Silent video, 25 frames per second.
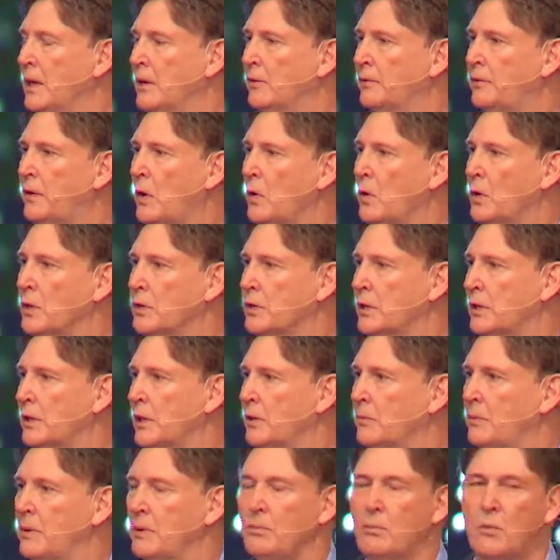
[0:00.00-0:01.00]
focus a
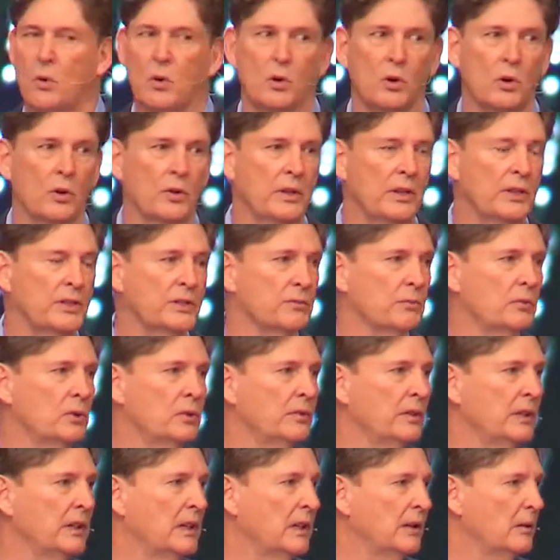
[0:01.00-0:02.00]
little bit more on this
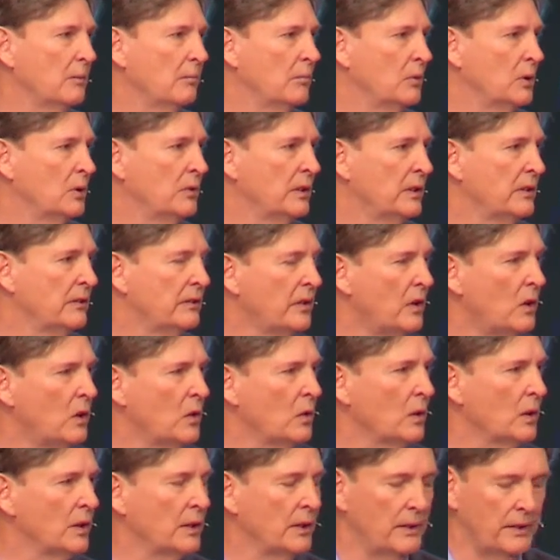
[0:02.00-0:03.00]
moving
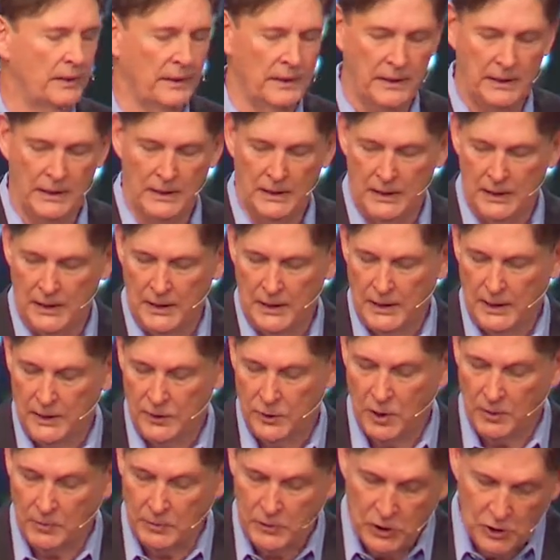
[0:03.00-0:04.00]
forward.
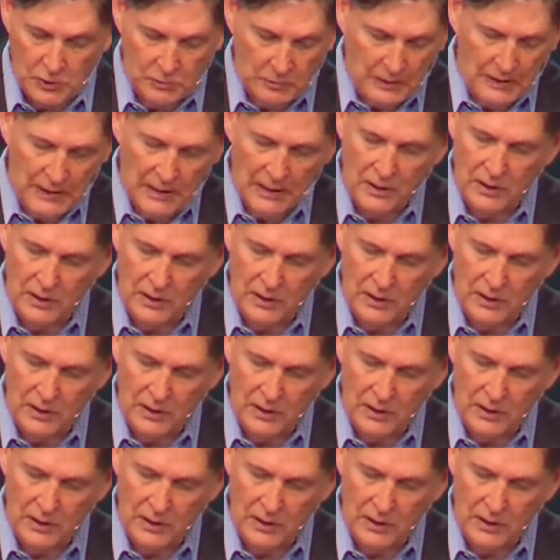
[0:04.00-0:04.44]
So I just began